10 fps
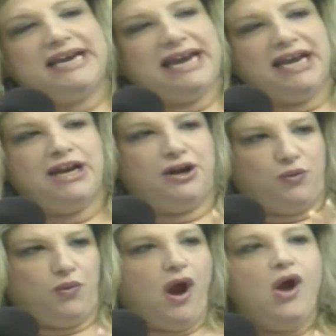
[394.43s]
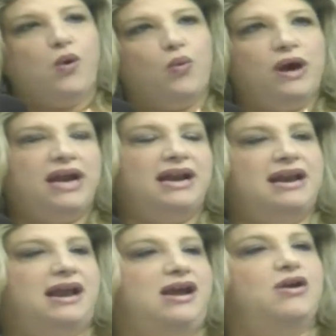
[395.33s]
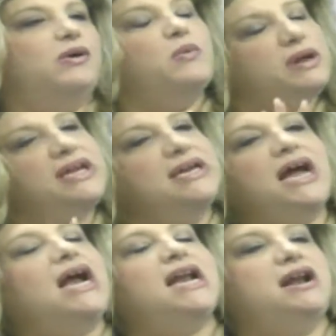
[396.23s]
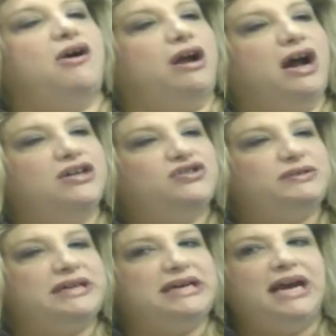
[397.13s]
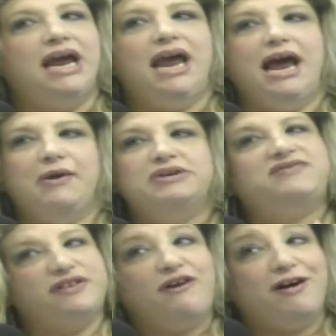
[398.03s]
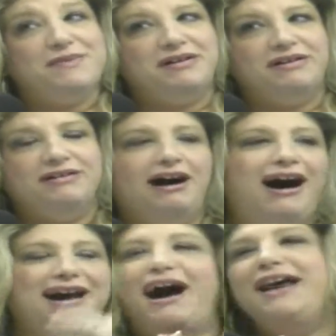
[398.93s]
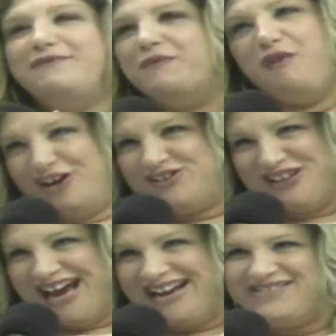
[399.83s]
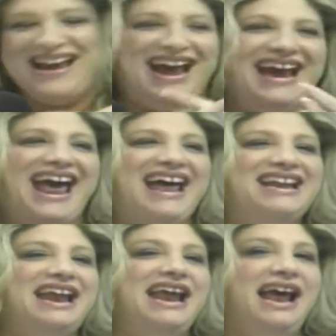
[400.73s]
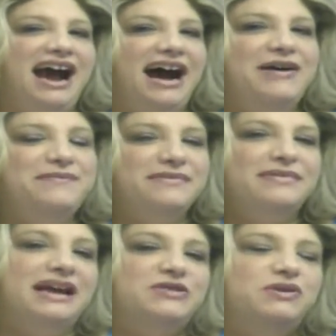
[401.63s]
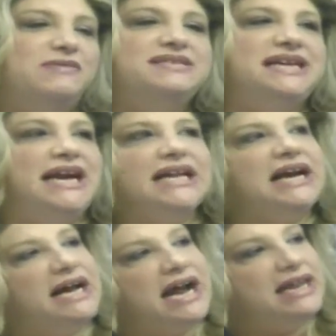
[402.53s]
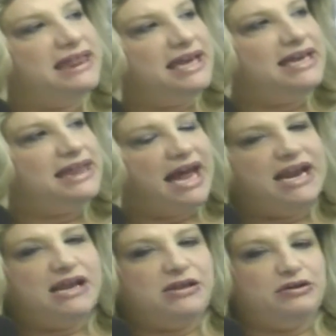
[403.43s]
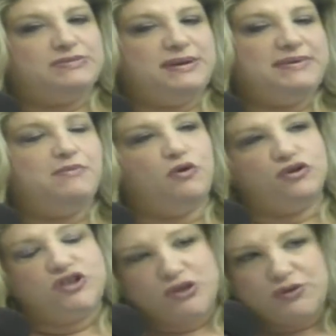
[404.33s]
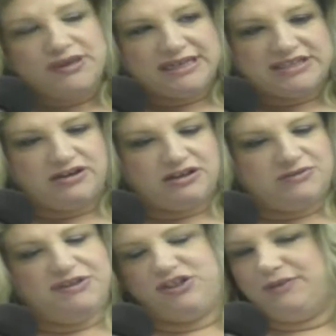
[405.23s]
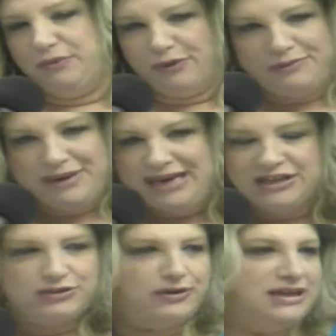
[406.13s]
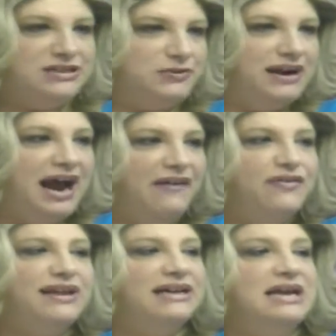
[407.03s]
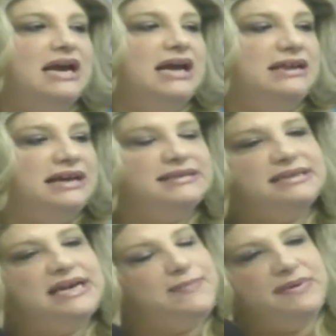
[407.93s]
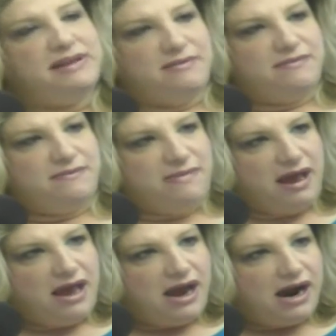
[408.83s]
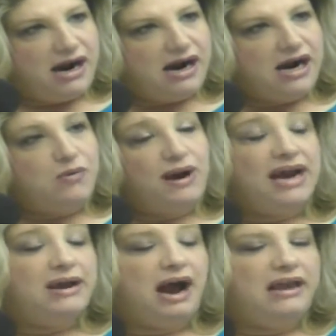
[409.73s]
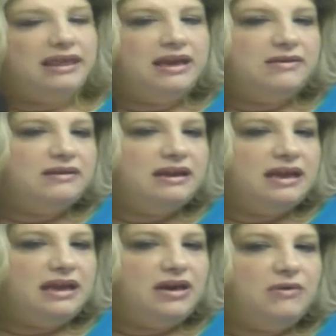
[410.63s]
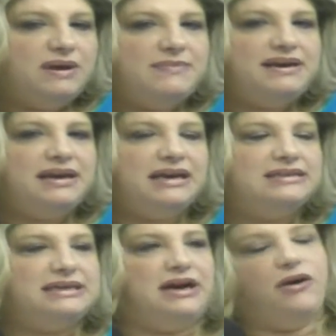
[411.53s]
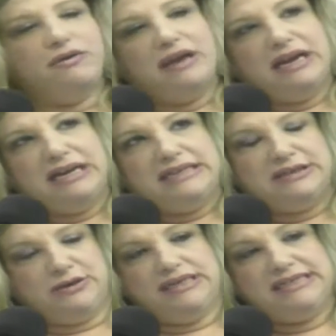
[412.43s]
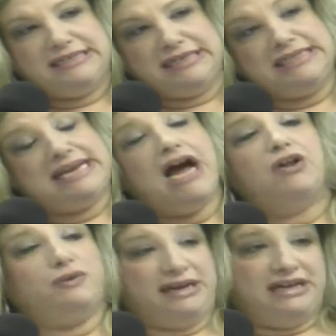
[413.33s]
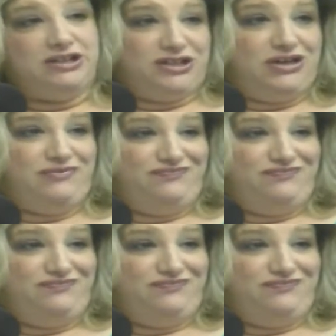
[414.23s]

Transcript: Canada win, and you know, it really united our country. It was phenomenal. I, I even watched that. Okay, and um, that's what I'm saying. I, I think that there's maybe more to this, not so much the media circus or what have you that that's keeping them uh, away. I think you know maybe is are, is there is there a salary issue?